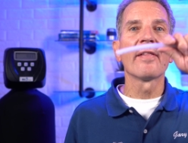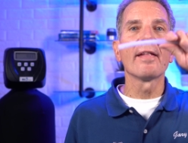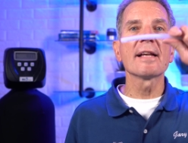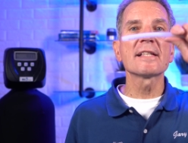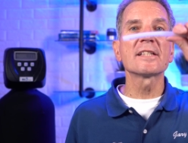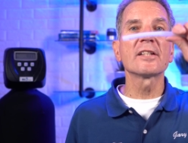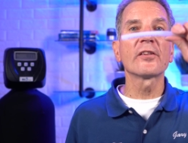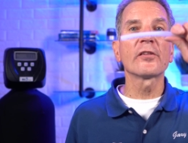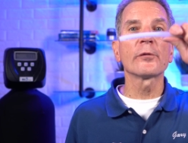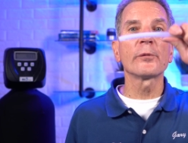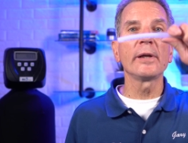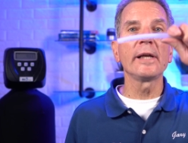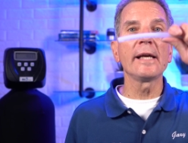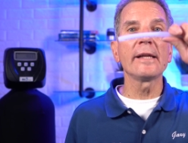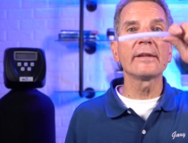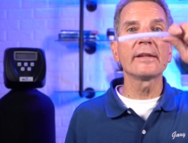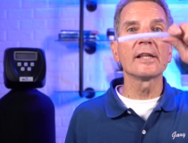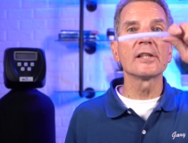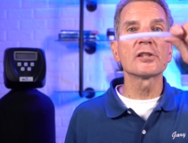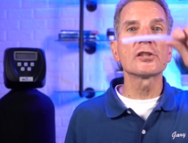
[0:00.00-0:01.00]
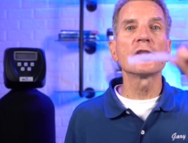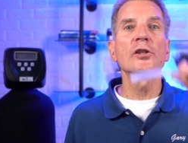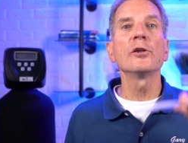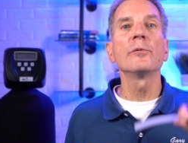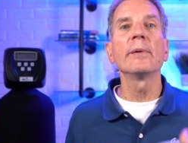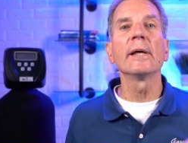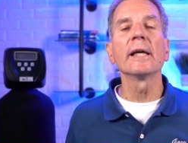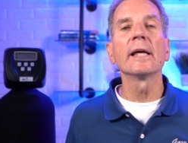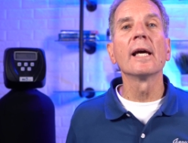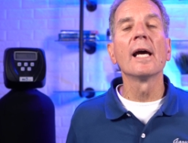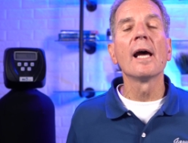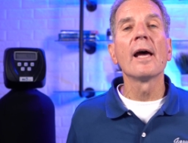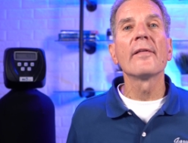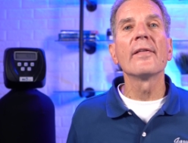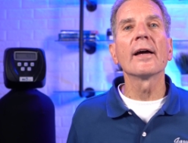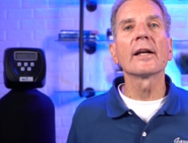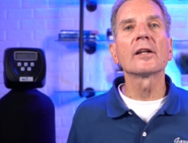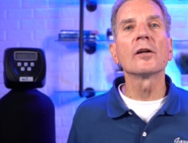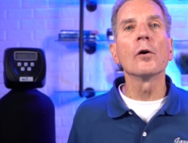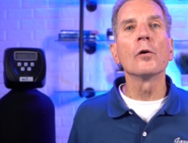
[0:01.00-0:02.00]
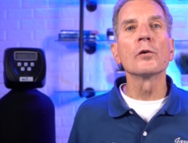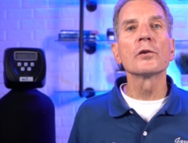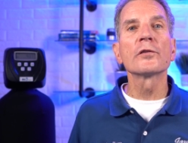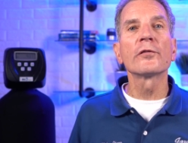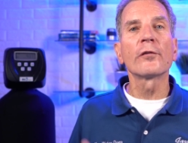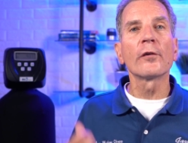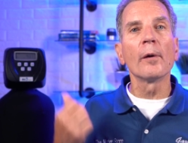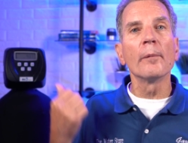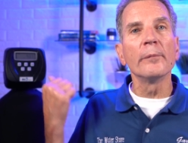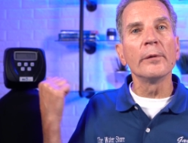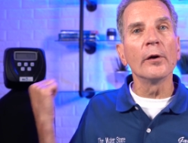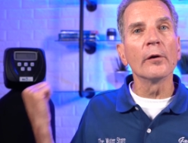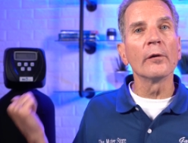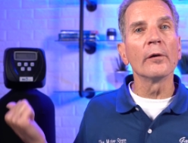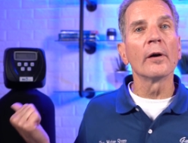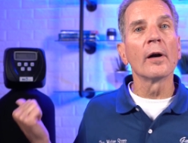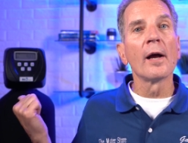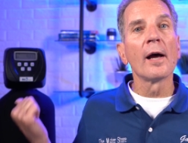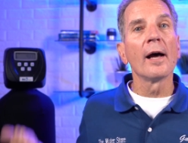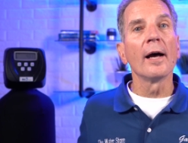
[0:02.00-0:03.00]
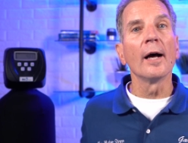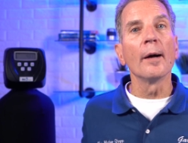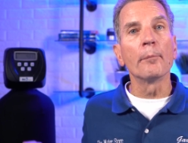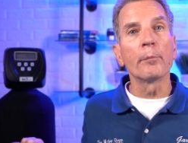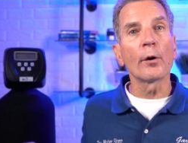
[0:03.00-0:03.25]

That's the three eighths inch tubing that goes from your uh,